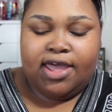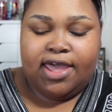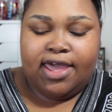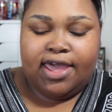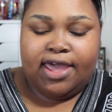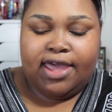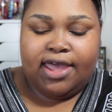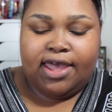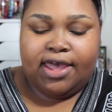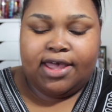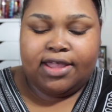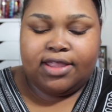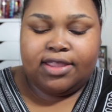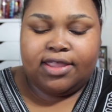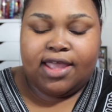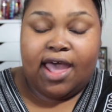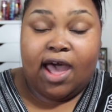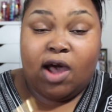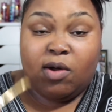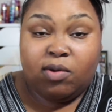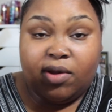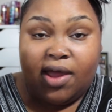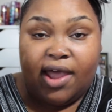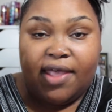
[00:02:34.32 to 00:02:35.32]
and
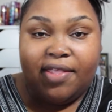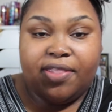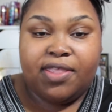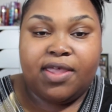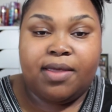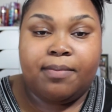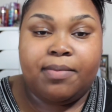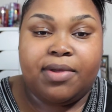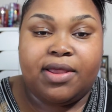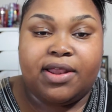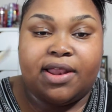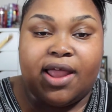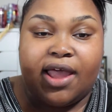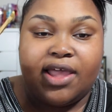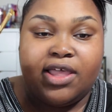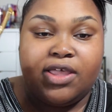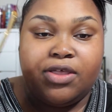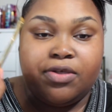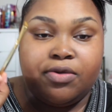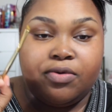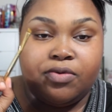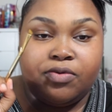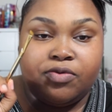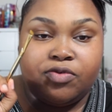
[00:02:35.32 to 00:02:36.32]
outline them. And
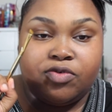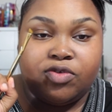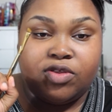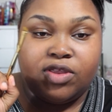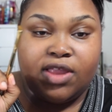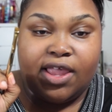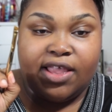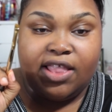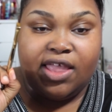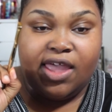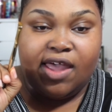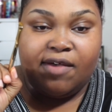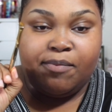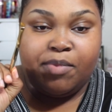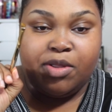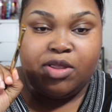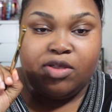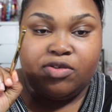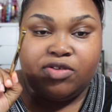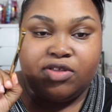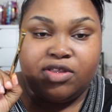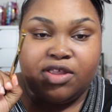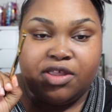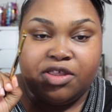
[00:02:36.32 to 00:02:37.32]
lately I've
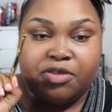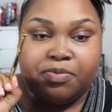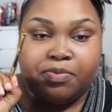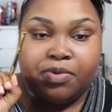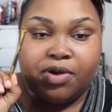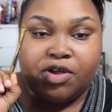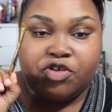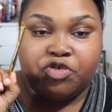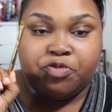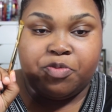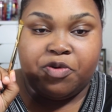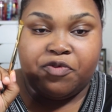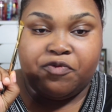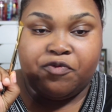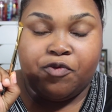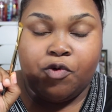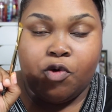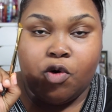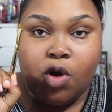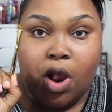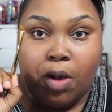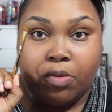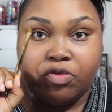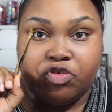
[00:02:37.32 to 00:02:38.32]
been using this brush.
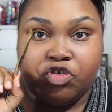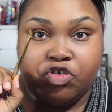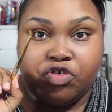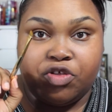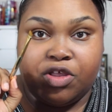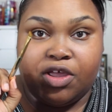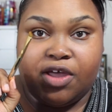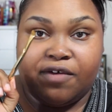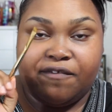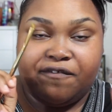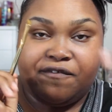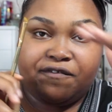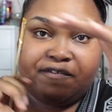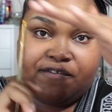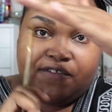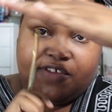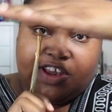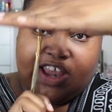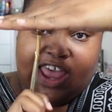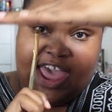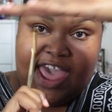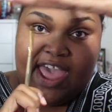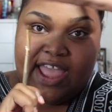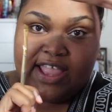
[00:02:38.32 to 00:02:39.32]
Before I was using a
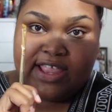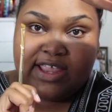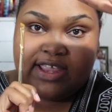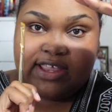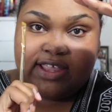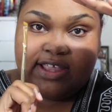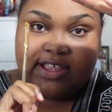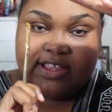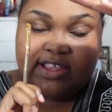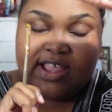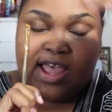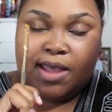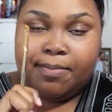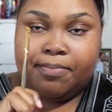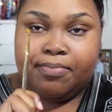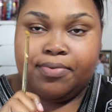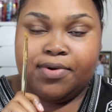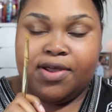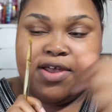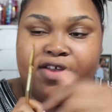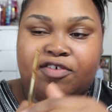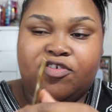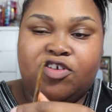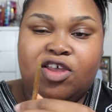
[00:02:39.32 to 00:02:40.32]
flat top
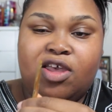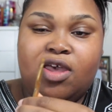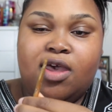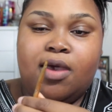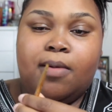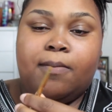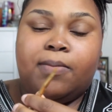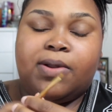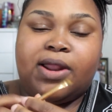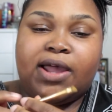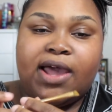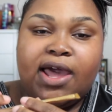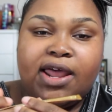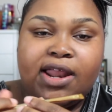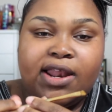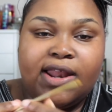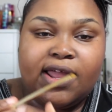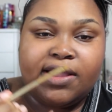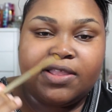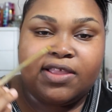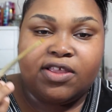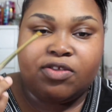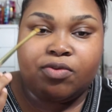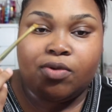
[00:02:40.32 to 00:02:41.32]
brush, but I kind of
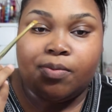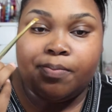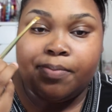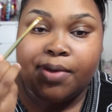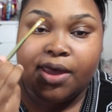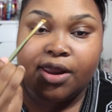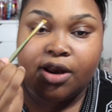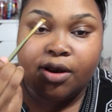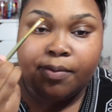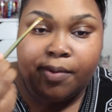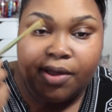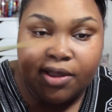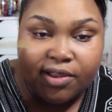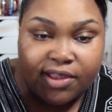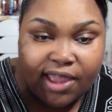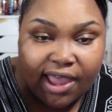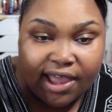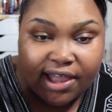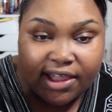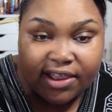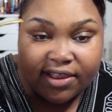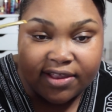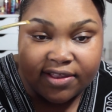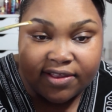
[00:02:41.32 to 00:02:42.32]
like this one better because
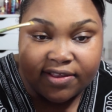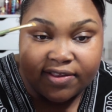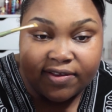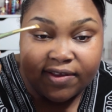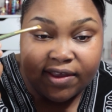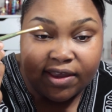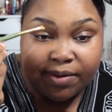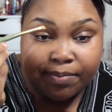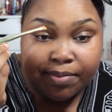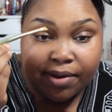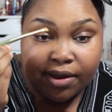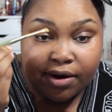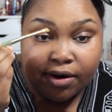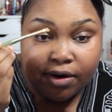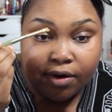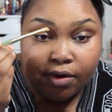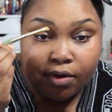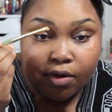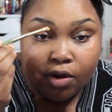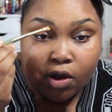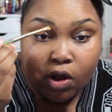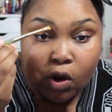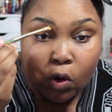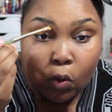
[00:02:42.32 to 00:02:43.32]
I can see
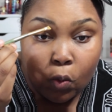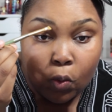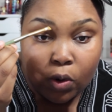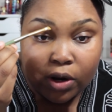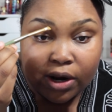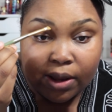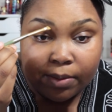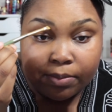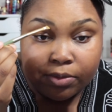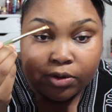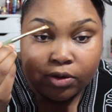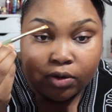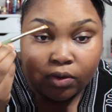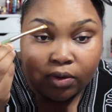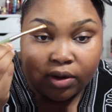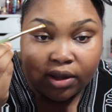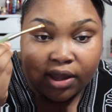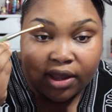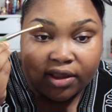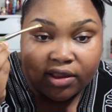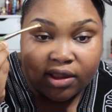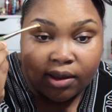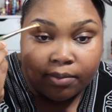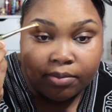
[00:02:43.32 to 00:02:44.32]
better what I'm
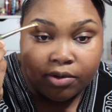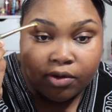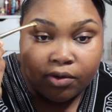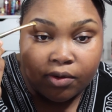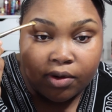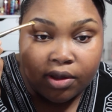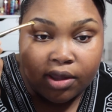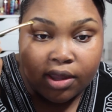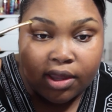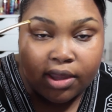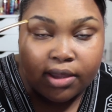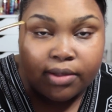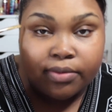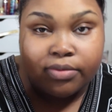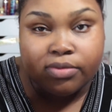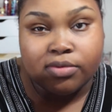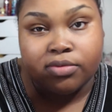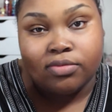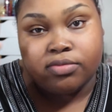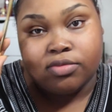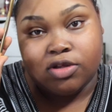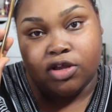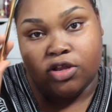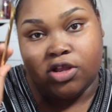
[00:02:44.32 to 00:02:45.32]
doing as I'm doing it,
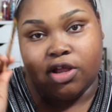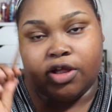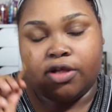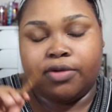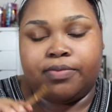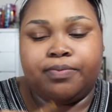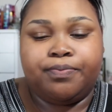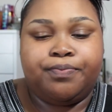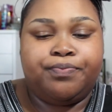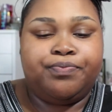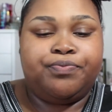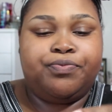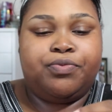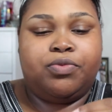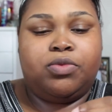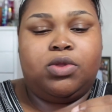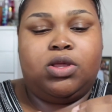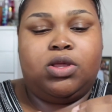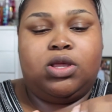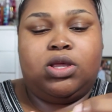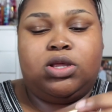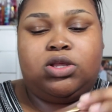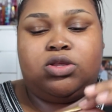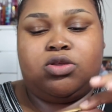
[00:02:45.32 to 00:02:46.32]
you know?
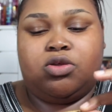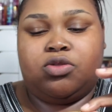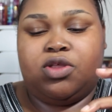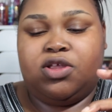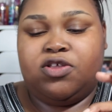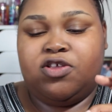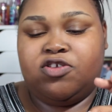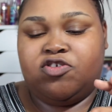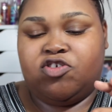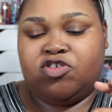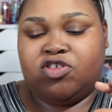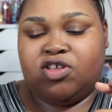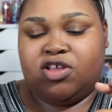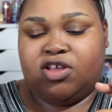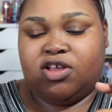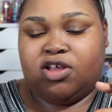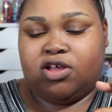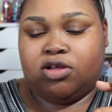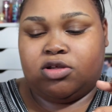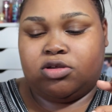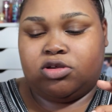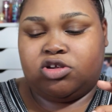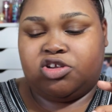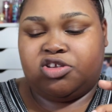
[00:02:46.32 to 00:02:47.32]
So this is just
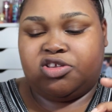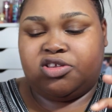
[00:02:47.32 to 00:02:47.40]
a